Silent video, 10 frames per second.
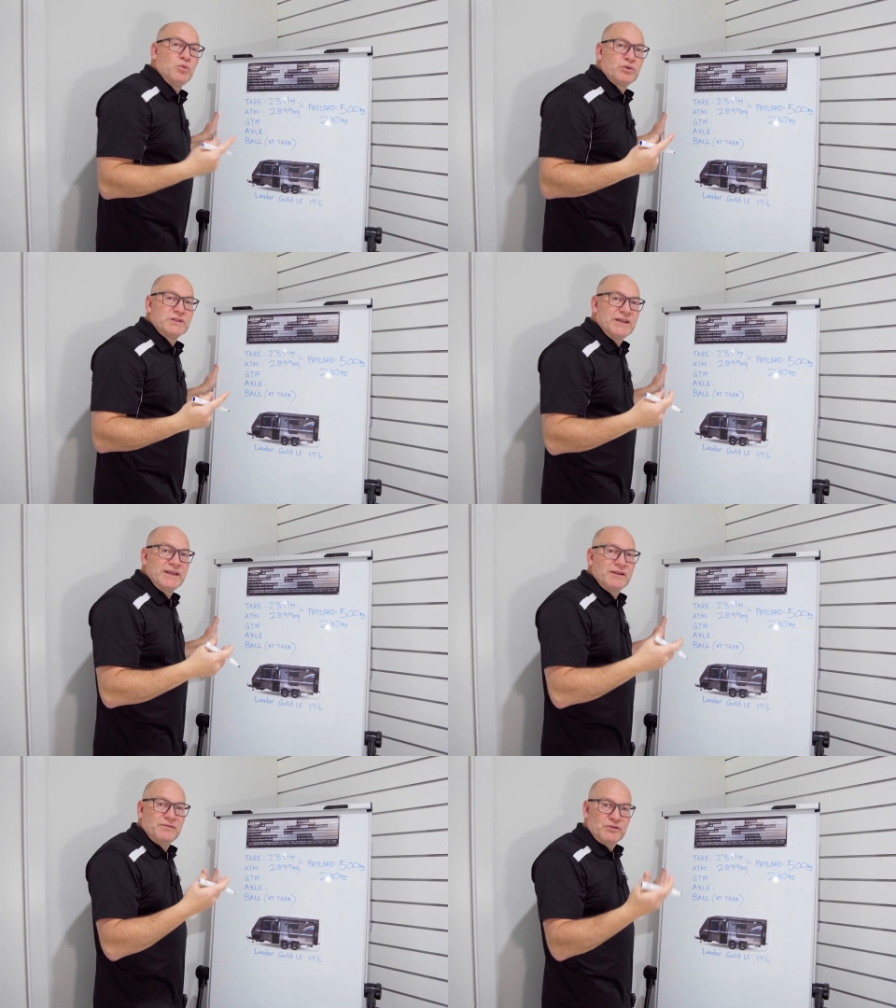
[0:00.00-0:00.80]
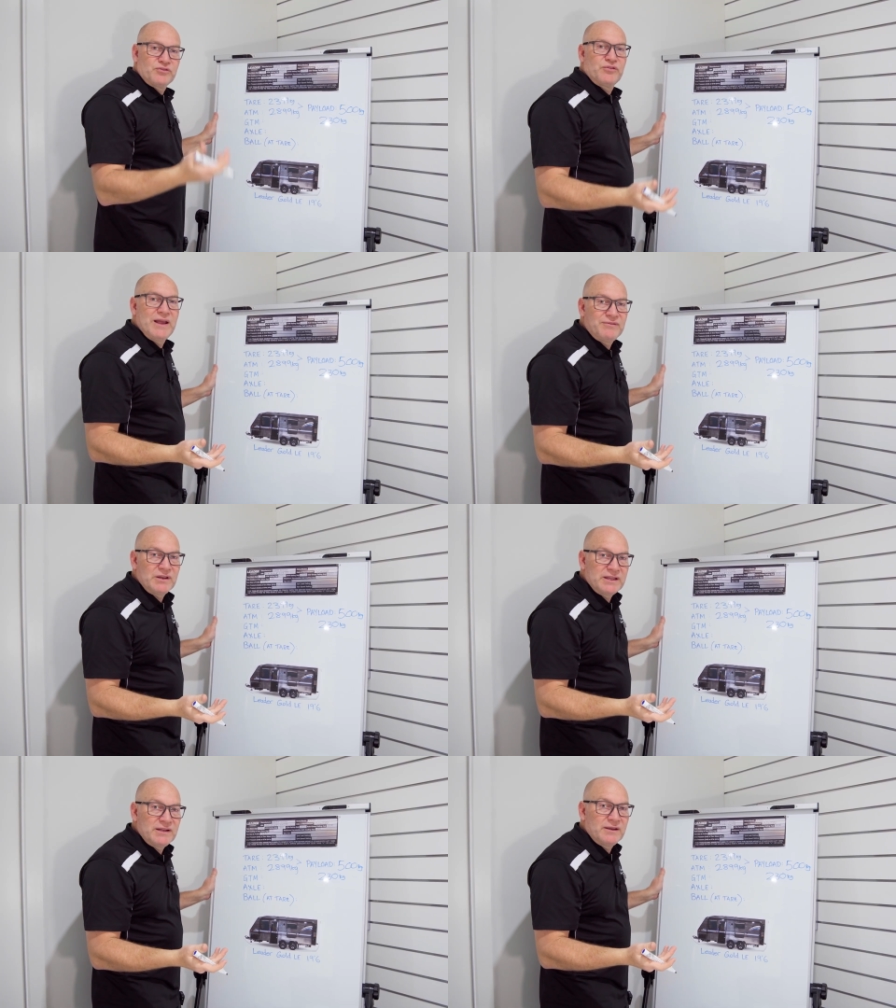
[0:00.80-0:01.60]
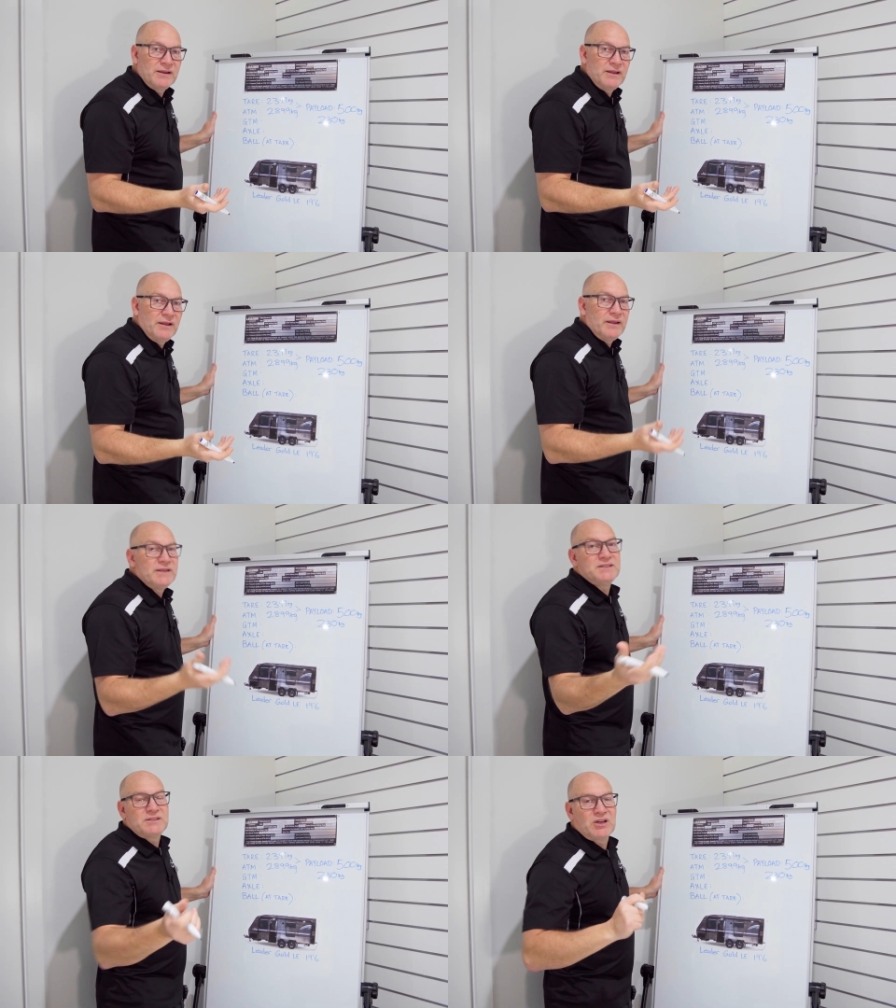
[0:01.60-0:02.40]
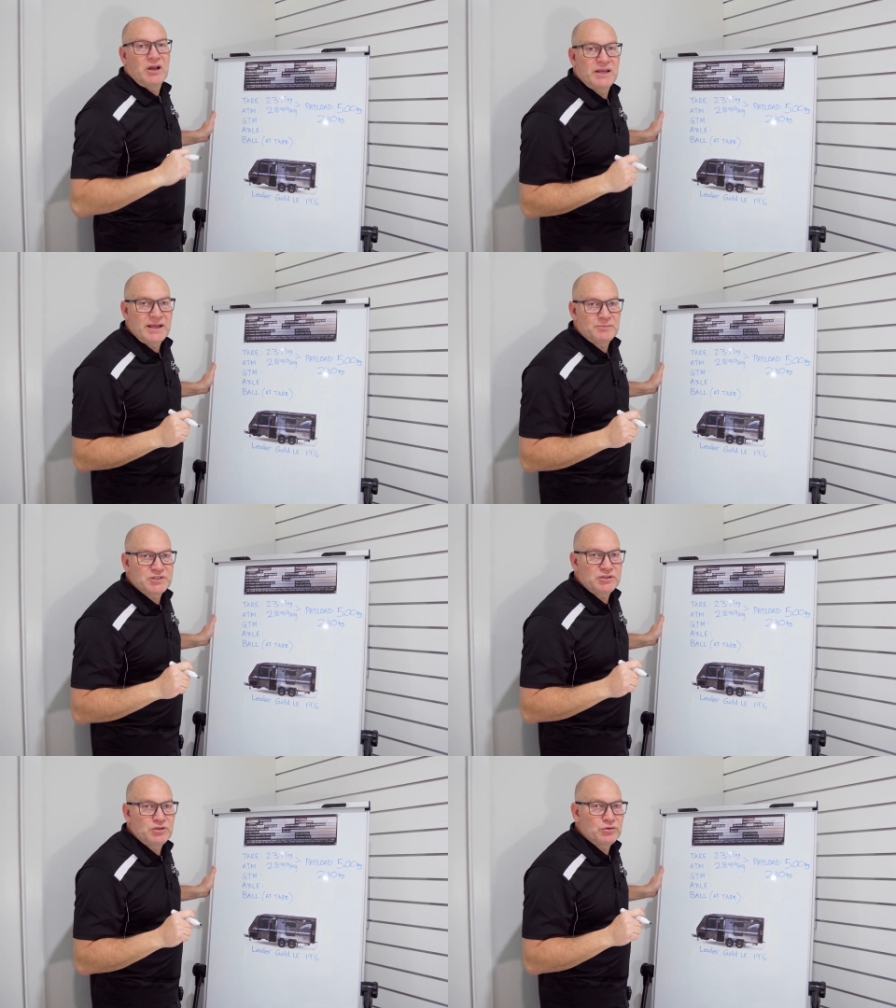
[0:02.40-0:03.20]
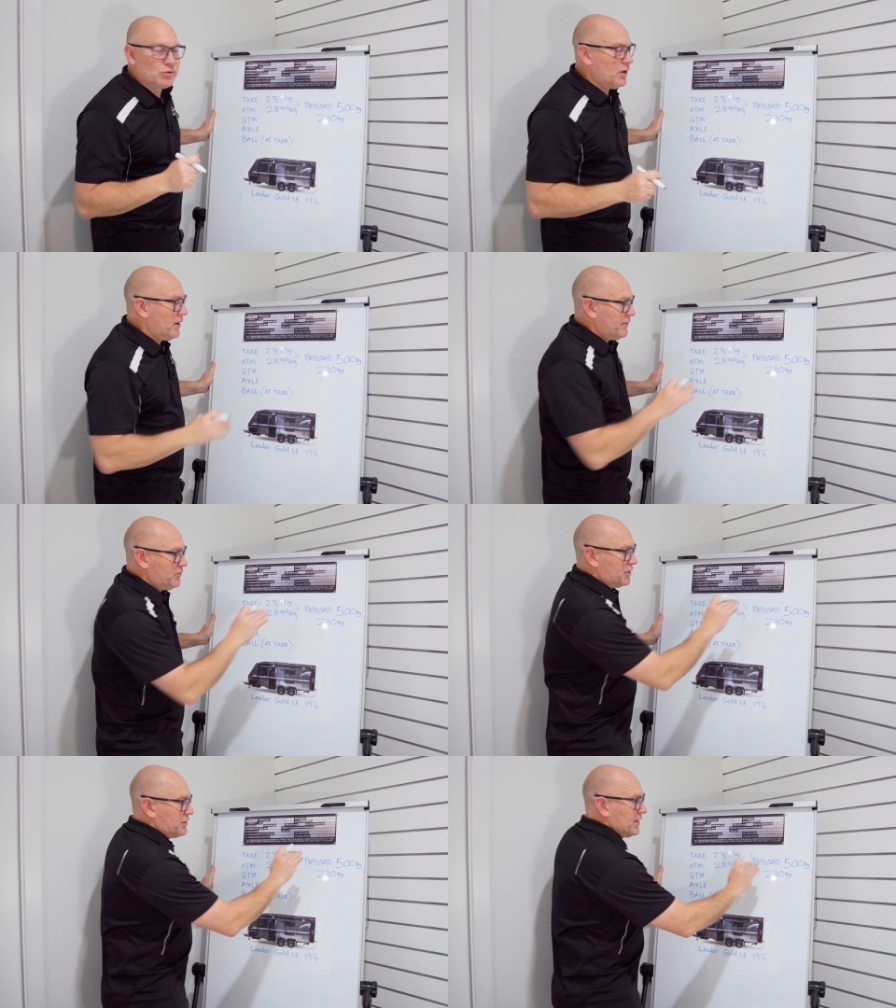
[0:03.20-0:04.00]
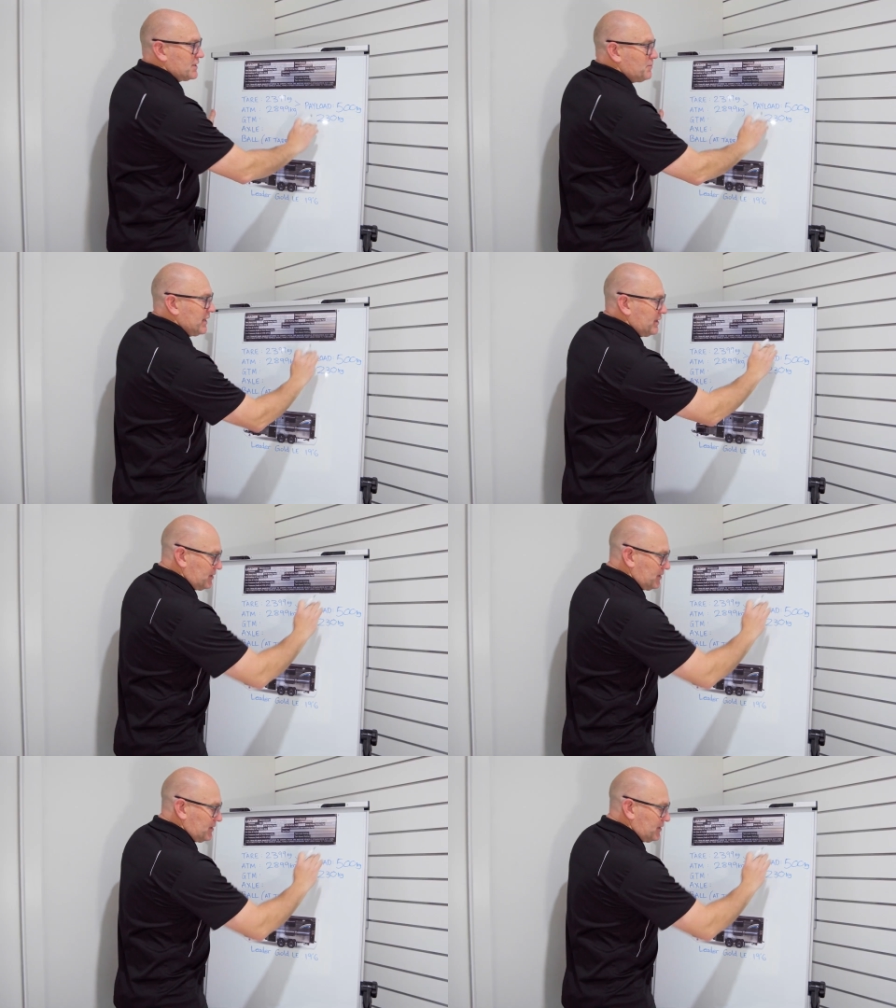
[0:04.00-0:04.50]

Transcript: water tank for traveling is entirely up to you. But it does make a